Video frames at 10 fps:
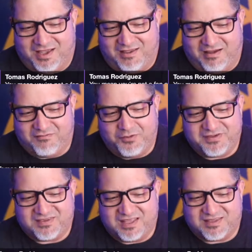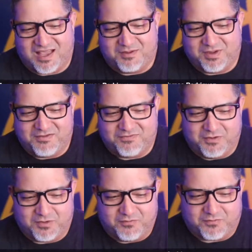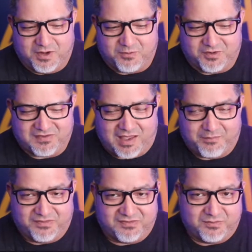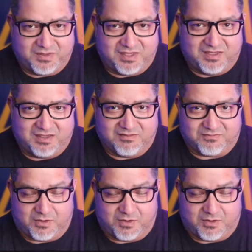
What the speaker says: I've always said that my favorite framework happens to be